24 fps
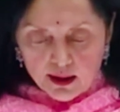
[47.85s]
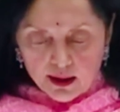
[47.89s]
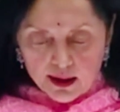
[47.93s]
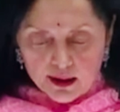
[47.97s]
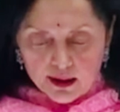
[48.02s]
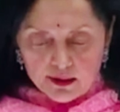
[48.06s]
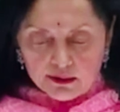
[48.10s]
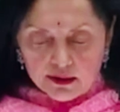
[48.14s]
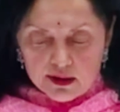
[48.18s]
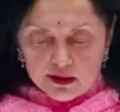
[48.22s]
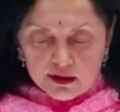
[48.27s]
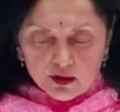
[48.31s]

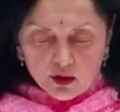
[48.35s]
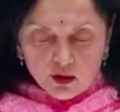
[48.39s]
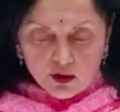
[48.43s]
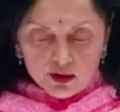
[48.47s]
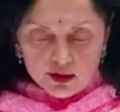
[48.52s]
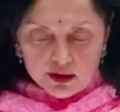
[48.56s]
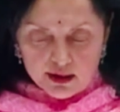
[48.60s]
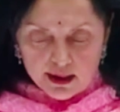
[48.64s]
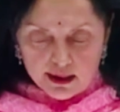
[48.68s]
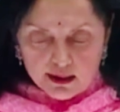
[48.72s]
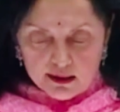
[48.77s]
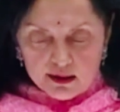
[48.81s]
In this
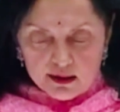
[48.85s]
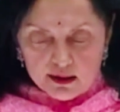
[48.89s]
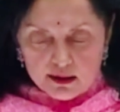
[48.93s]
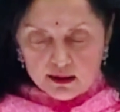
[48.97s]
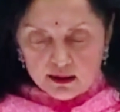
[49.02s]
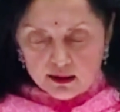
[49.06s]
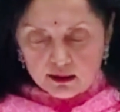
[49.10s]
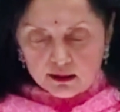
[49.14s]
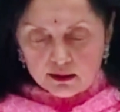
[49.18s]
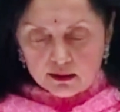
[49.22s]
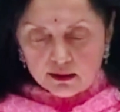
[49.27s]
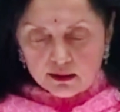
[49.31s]
context,
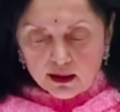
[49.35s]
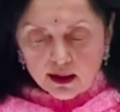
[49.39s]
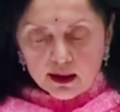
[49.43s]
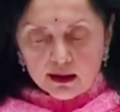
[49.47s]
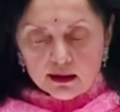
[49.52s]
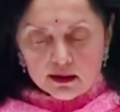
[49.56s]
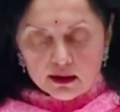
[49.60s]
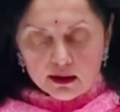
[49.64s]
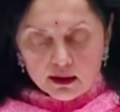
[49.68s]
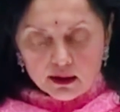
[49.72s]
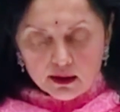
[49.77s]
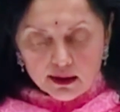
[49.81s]

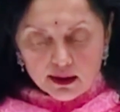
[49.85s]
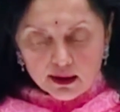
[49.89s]
India